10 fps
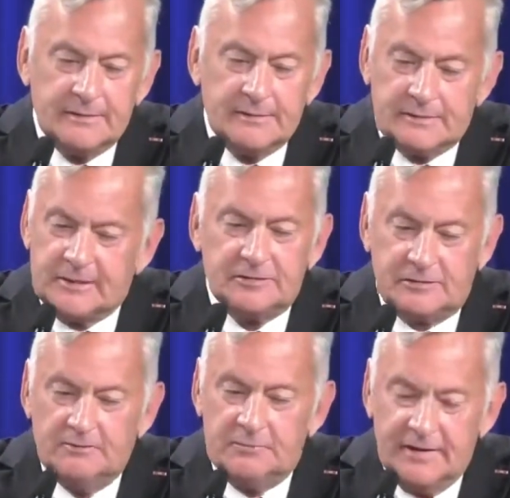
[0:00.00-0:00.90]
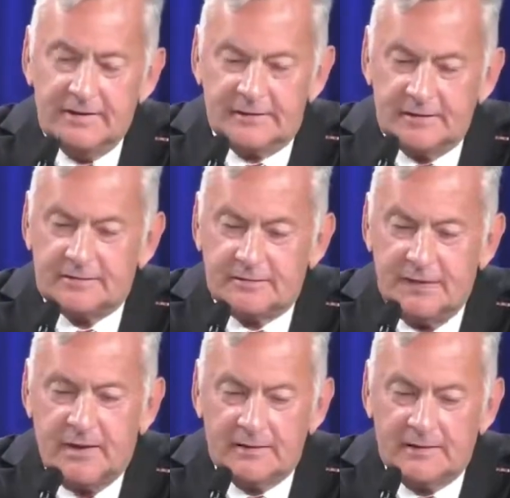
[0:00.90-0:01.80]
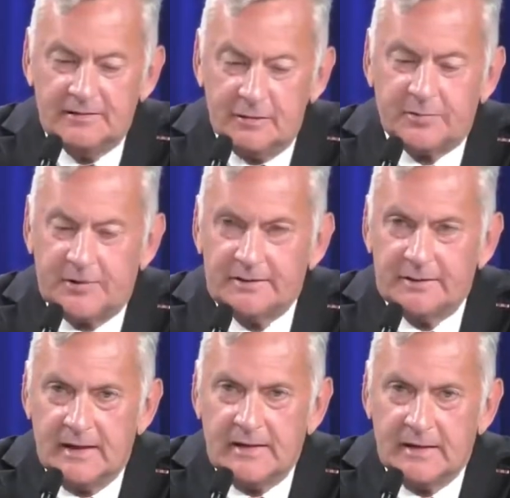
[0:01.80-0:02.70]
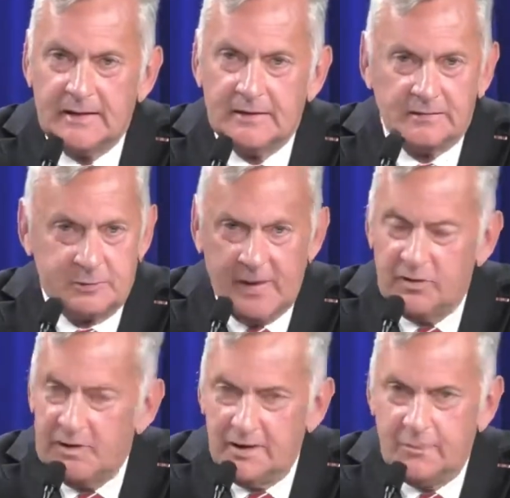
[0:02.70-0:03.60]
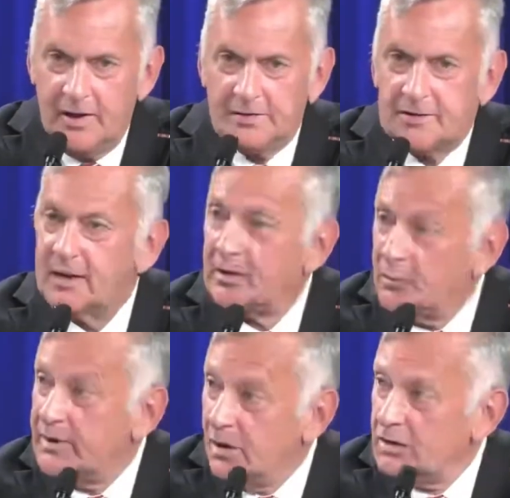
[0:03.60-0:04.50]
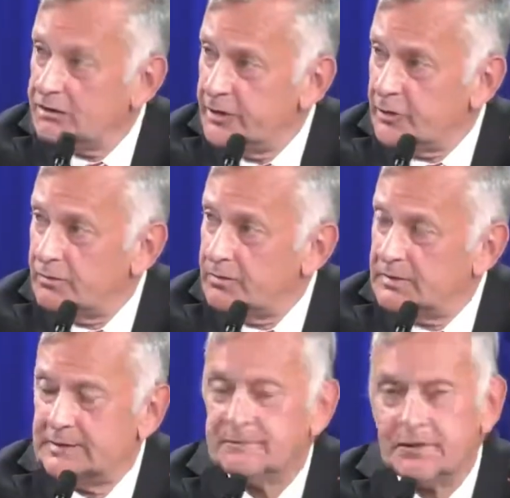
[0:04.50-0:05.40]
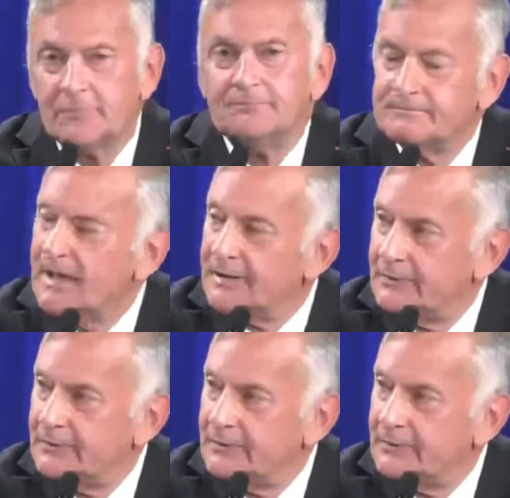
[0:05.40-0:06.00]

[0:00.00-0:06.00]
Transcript: just discipline. Spend within a budget like we all do. So thank you.